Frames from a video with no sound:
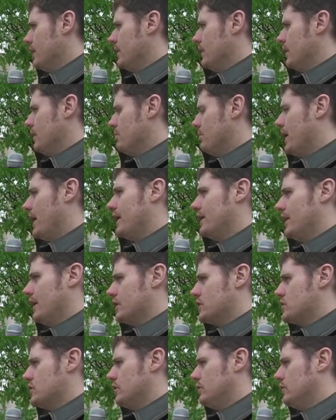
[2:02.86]
and
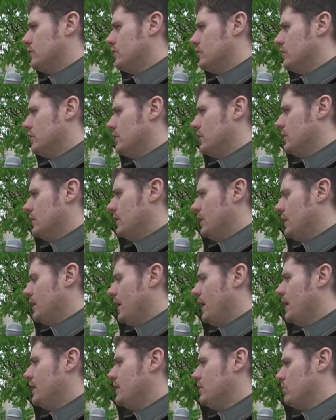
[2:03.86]
by-elections in
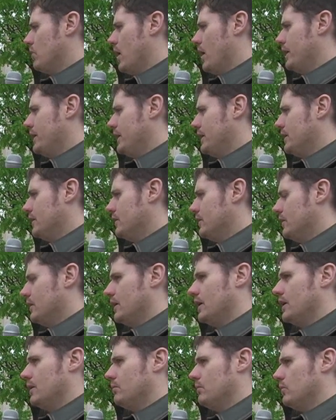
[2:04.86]
any riding
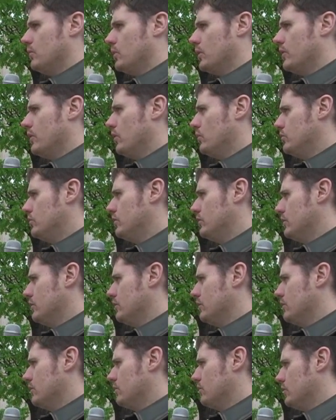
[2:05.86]
where those
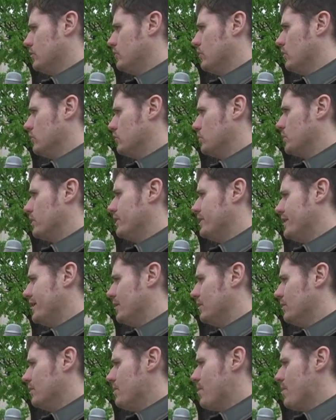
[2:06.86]
results were in doubt.